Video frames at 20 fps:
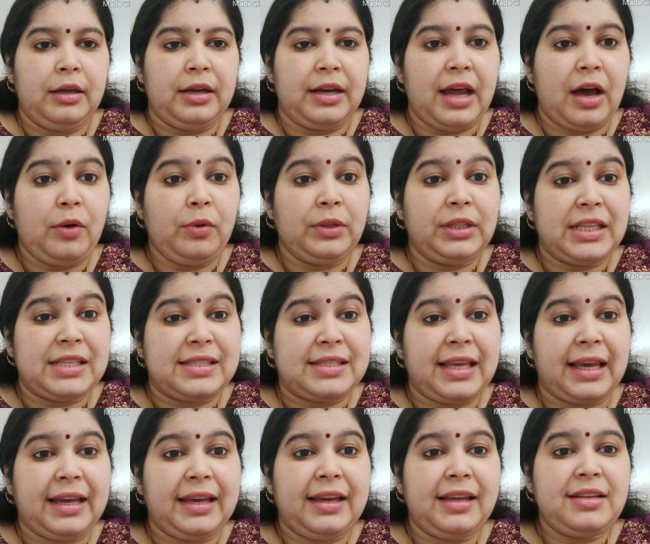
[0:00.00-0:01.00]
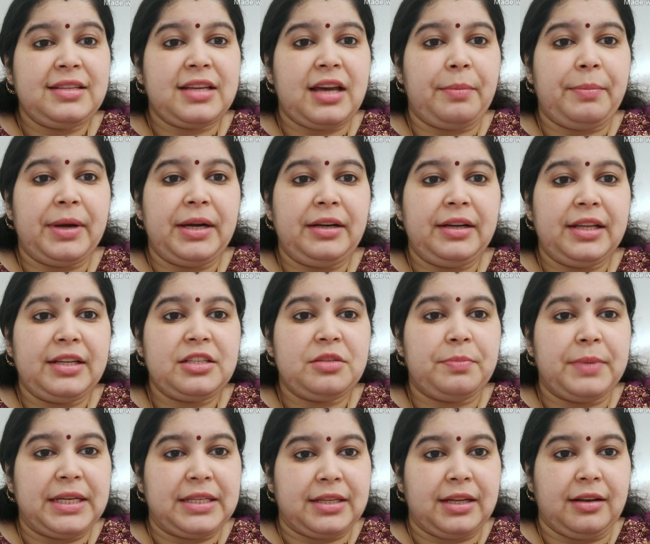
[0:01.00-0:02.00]
Now the second abundant
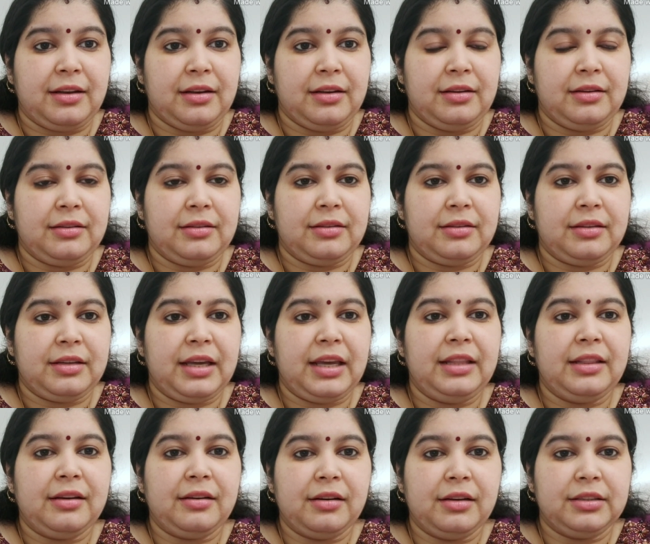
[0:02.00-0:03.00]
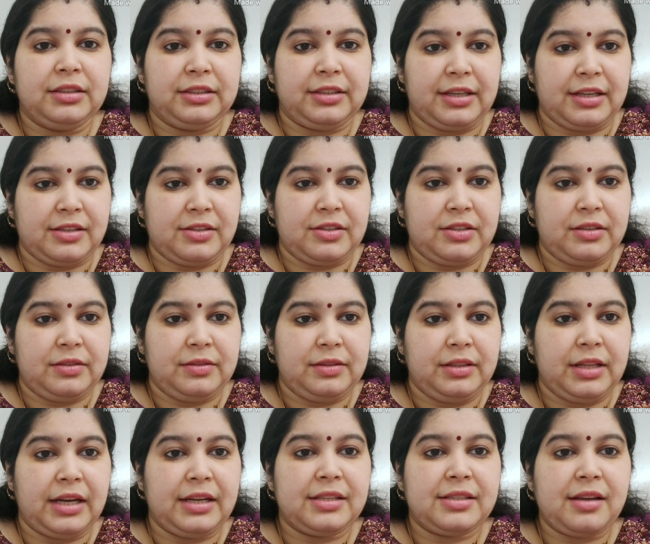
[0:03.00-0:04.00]
metal in the earth crust,
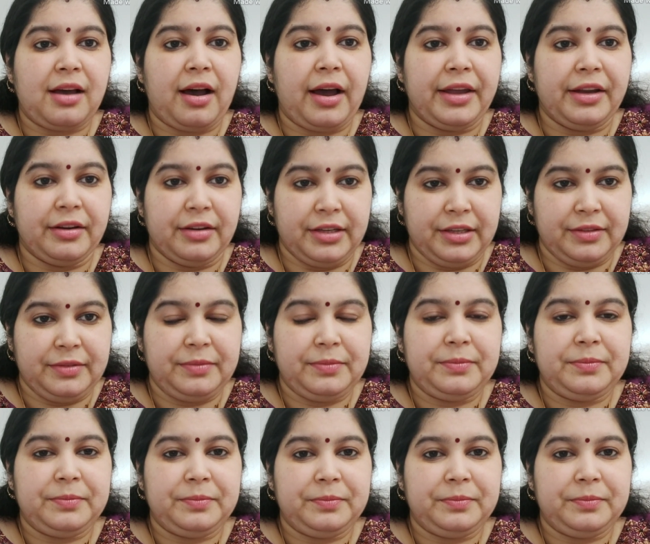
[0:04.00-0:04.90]
that is iron.